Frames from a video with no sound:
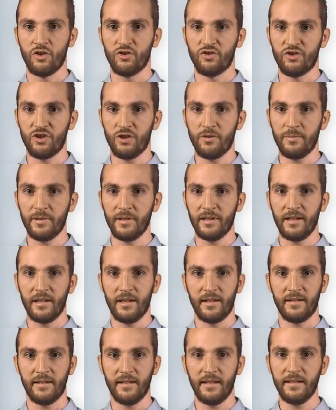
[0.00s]
Germany
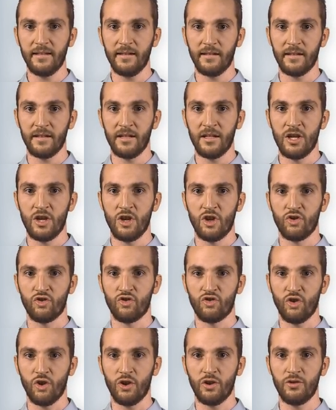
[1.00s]
and Italy
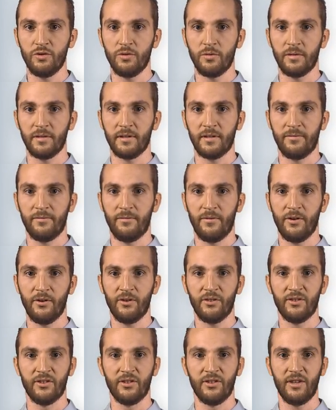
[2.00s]
joined during the
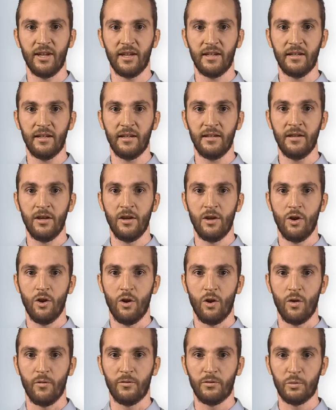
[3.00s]
first decade
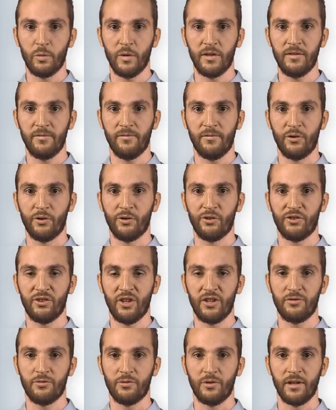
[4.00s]
of the 21st
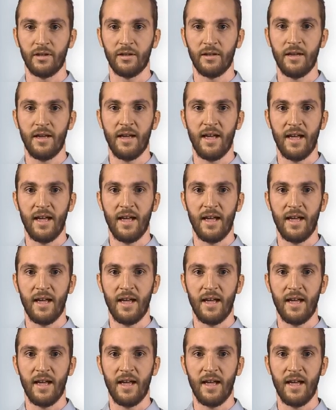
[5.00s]
century,